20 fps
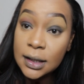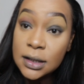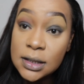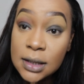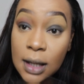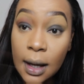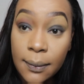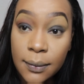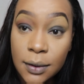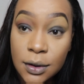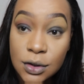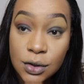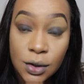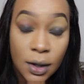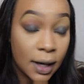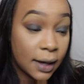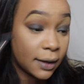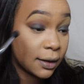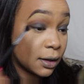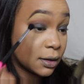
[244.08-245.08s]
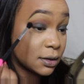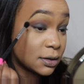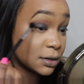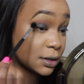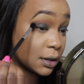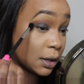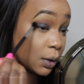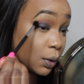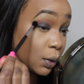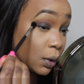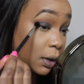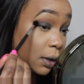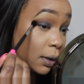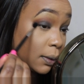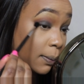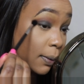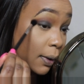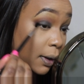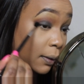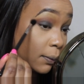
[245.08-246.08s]
It's coming together slowly,
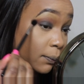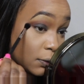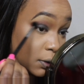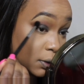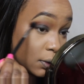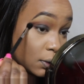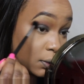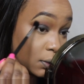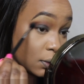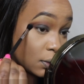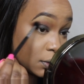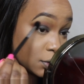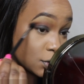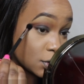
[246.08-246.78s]
but you know,